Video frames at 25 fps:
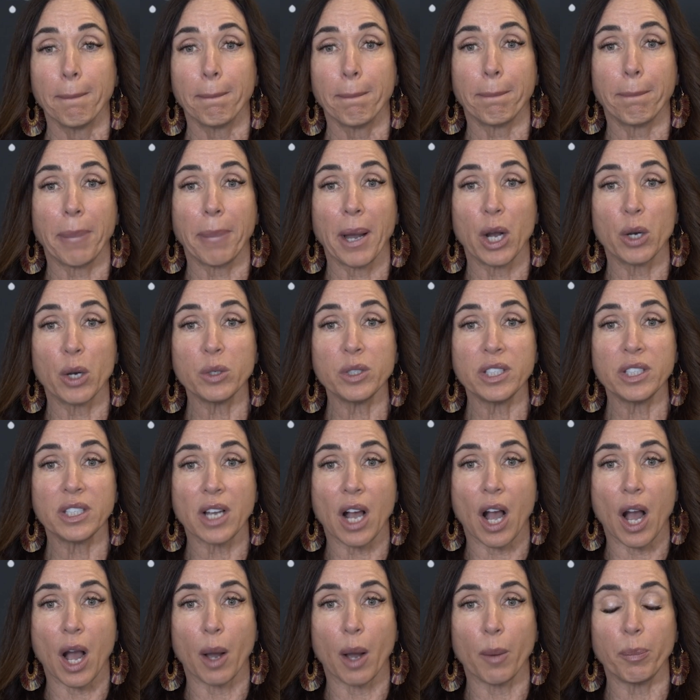
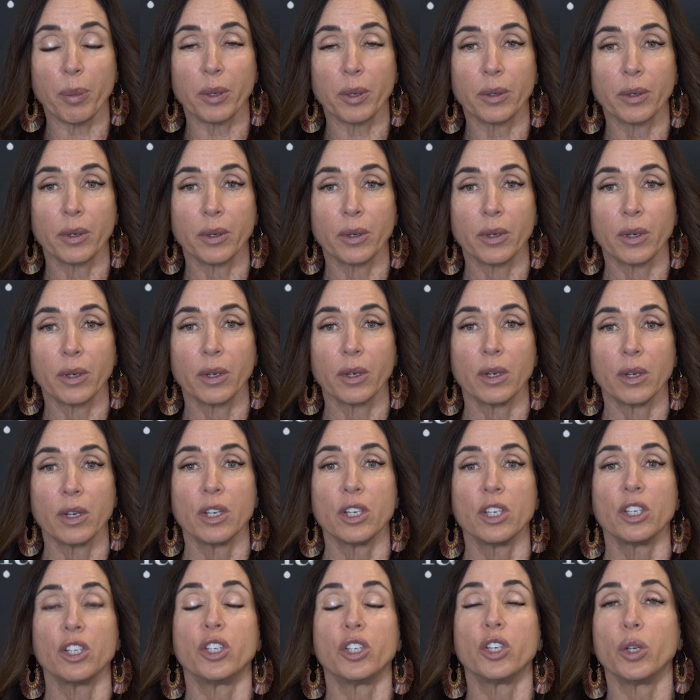post-op,
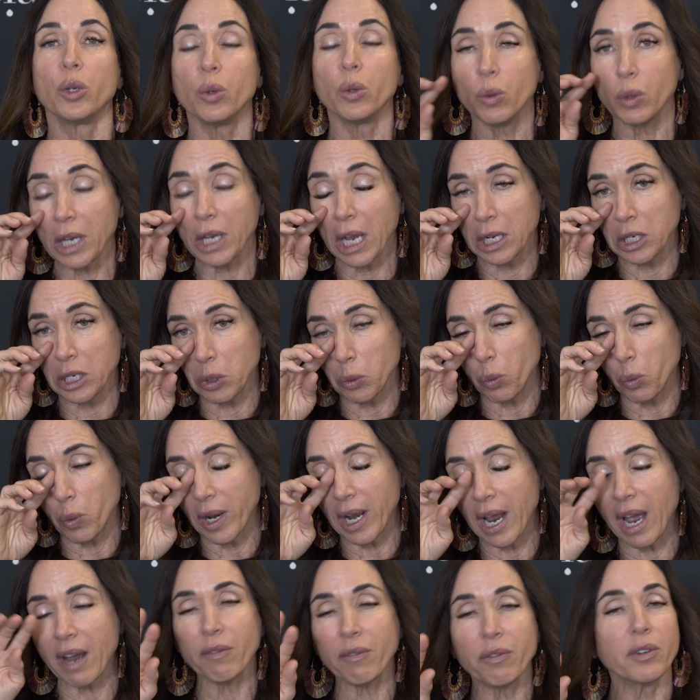you can,
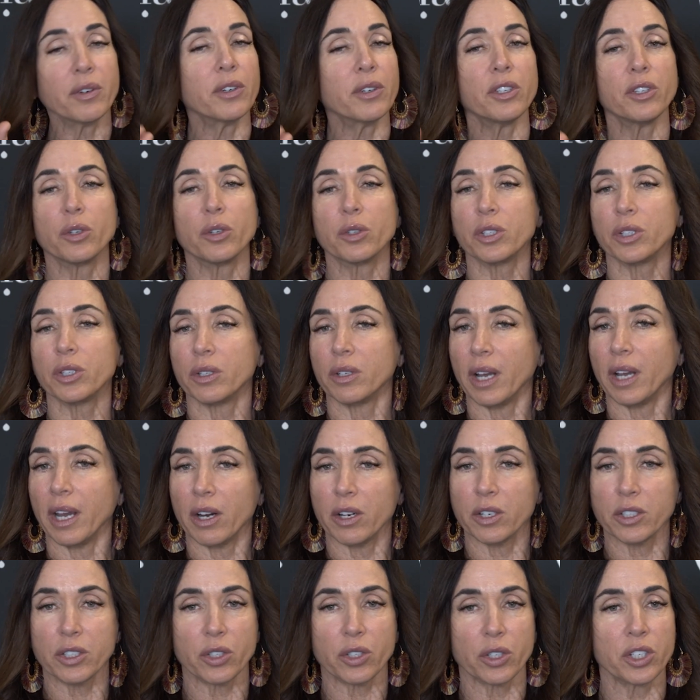whenever your
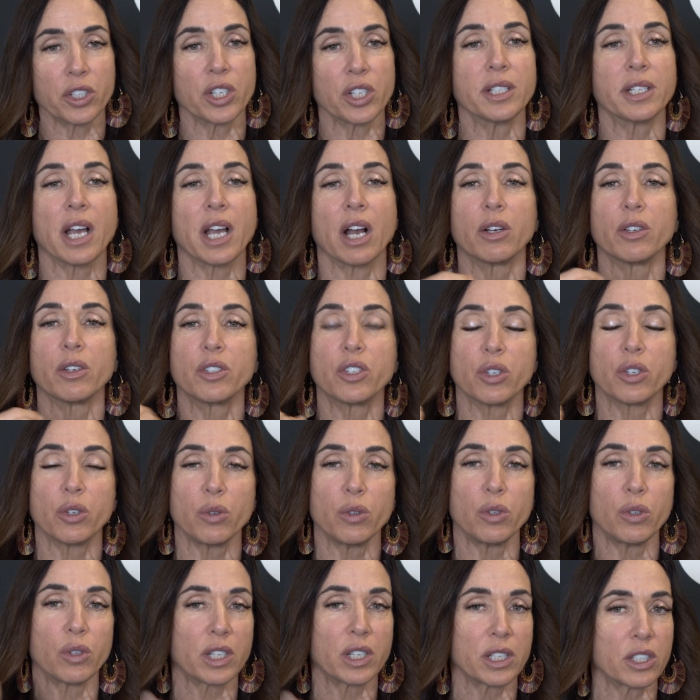hair surgeon tells you
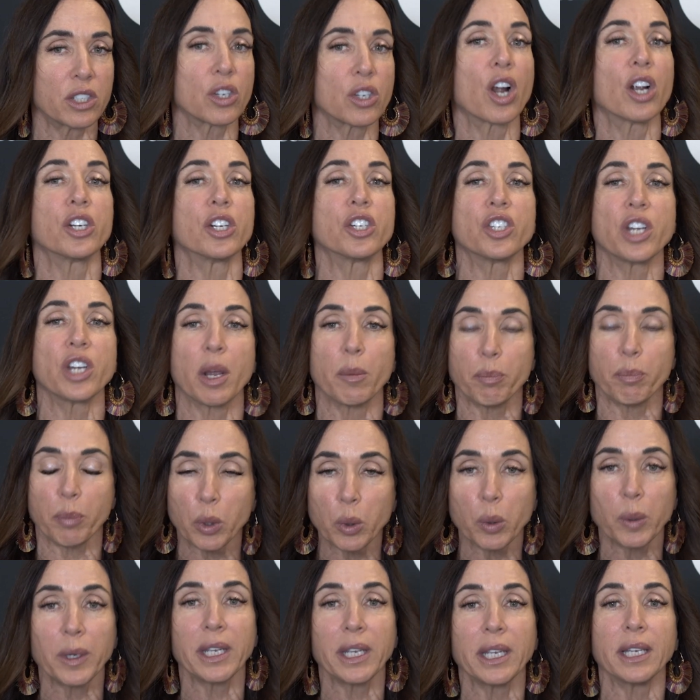you can start
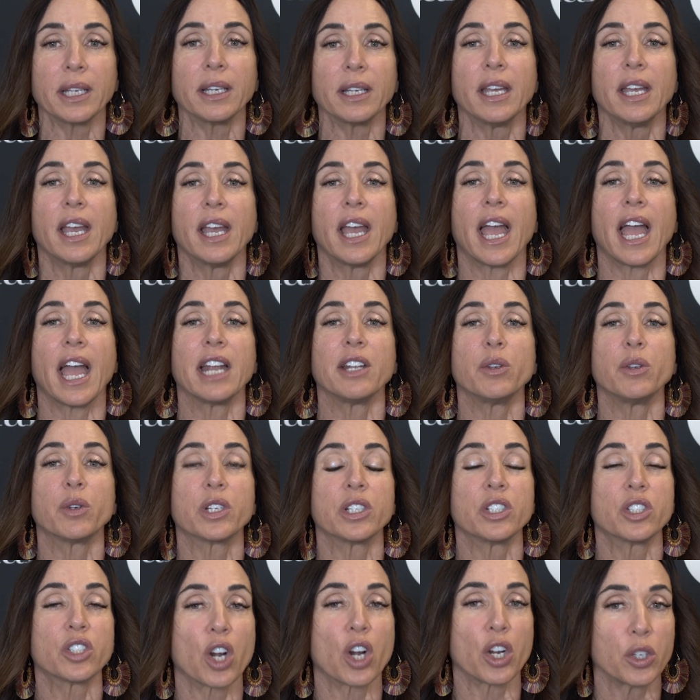shampooing and you
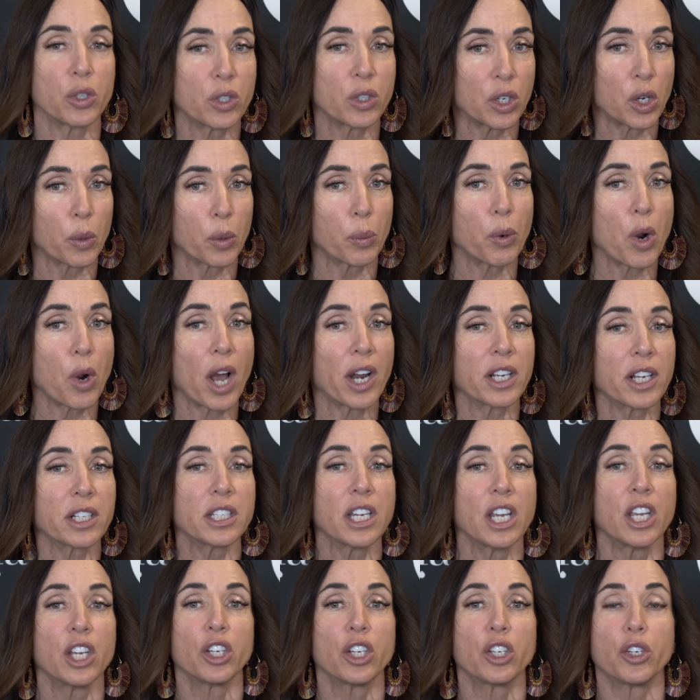can start using your products,
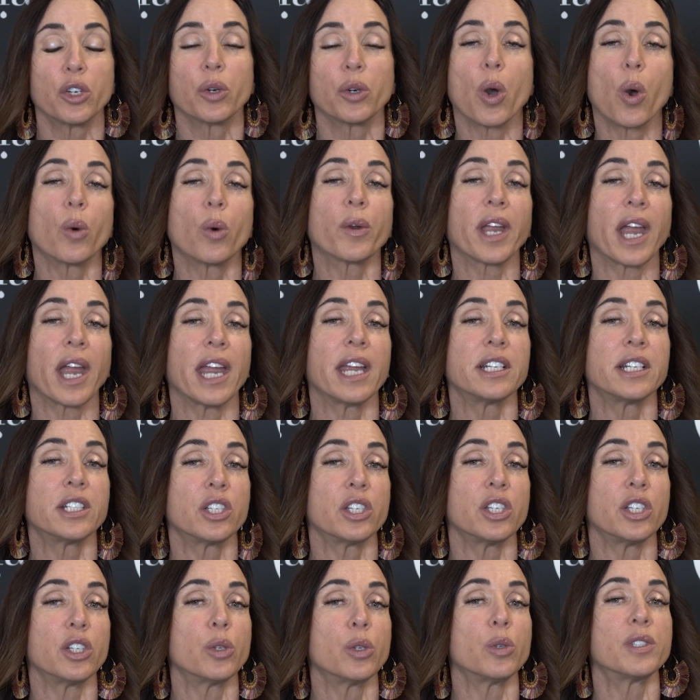you're okay
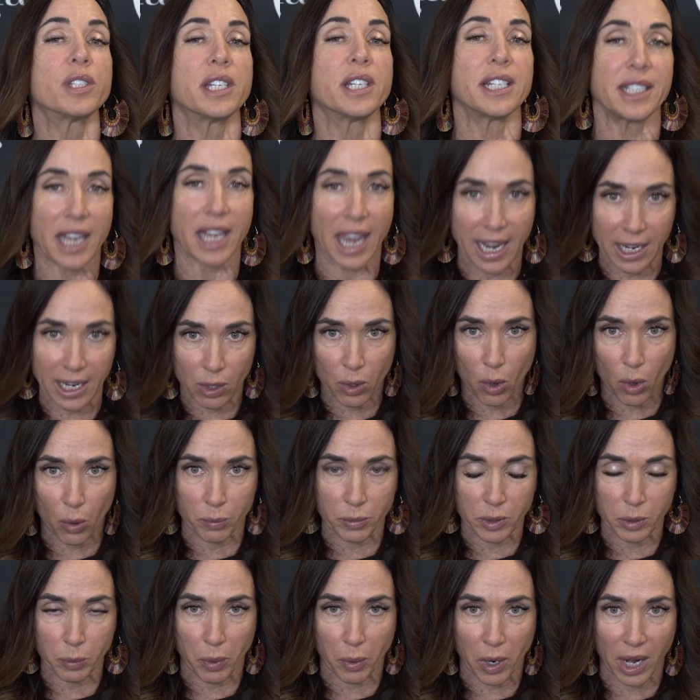to use the take home
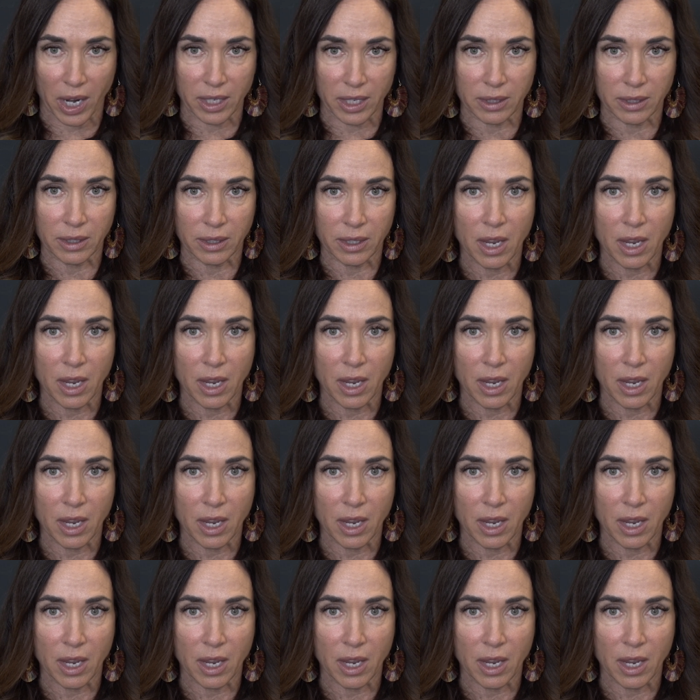spray.